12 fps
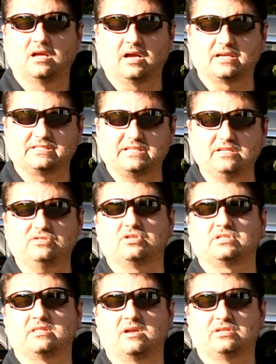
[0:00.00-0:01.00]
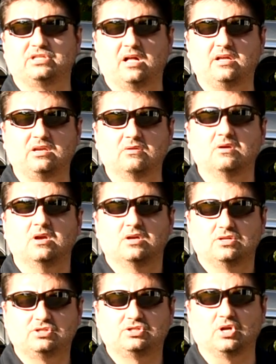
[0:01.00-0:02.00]
sensors in there telling you
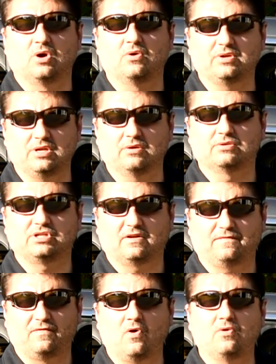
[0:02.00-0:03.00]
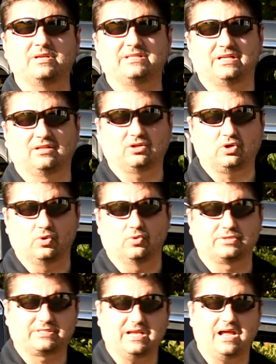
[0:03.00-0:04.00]
don't use your phone until it
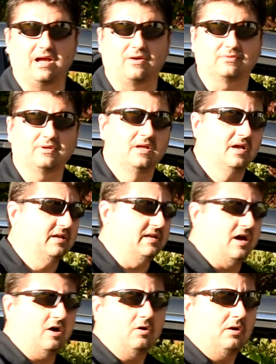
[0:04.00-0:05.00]
cools down. Now,